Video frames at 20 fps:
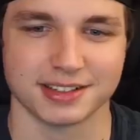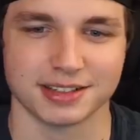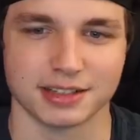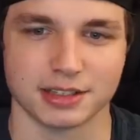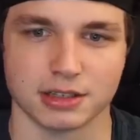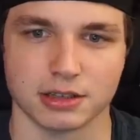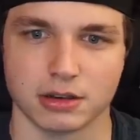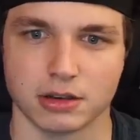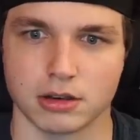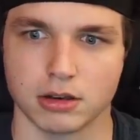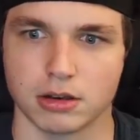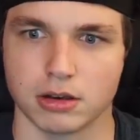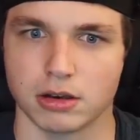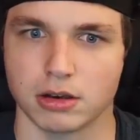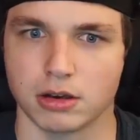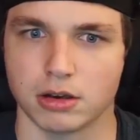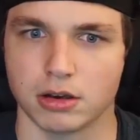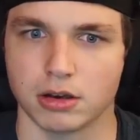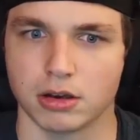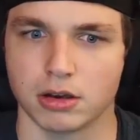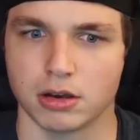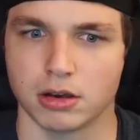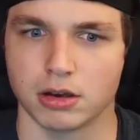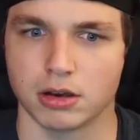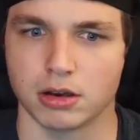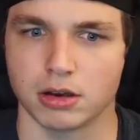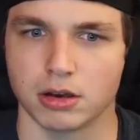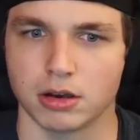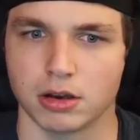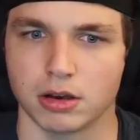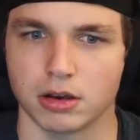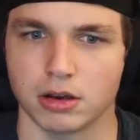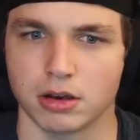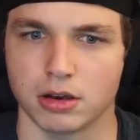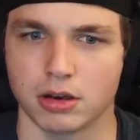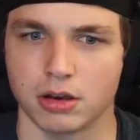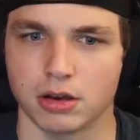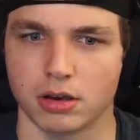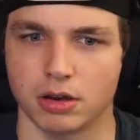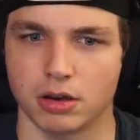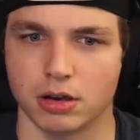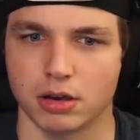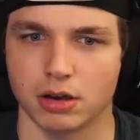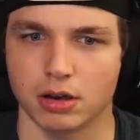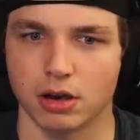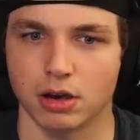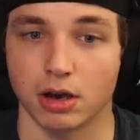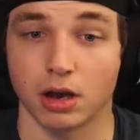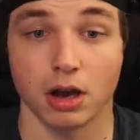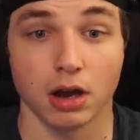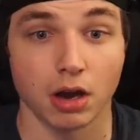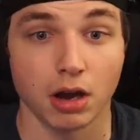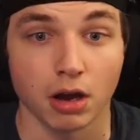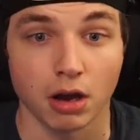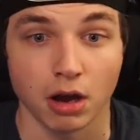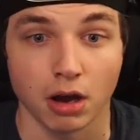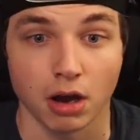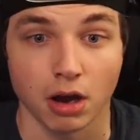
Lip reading: Nobody speaks.